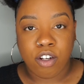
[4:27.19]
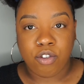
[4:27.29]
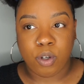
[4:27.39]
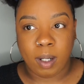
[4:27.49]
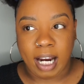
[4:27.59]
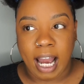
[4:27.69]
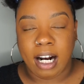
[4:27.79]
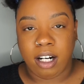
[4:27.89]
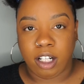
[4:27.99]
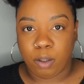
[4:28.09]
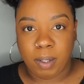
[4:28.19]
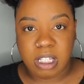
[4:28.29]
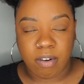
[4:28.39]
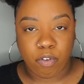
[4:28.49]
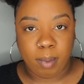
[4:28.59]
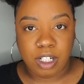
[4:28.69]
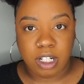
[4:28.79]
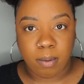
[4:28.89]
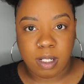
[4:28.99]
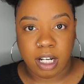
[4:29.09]
So again, another piece of information
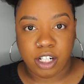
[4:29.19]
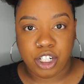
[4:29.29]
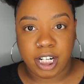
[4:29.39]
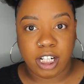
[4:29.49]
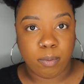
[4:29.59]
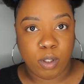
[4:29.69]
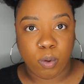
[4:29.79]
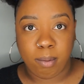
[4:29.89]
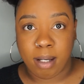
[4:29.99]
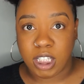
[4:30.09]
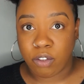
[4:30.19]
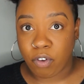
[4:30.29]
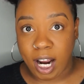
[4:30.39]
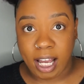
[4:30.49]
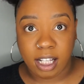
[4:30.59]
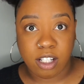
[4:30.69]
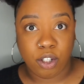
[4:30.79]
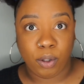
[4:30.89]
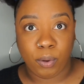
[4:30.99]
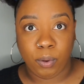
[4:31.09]
that was not shared between best friends
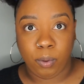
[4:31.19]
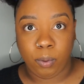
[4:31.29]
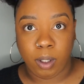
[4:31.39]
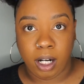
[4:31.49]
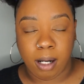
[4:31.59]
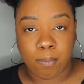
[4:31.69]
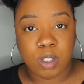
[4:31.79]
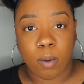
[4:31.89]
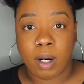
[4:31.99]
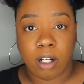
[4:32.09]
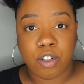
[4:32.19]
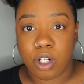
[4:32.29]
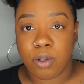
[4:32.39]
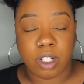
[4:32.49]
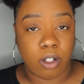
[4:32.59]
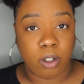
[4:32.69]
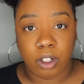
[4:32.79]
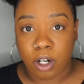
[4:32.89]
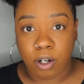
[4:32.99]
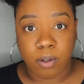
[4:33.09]
who um, someone else knows, Condola
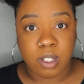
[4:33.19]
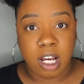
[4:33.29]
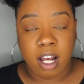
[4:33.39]
knows,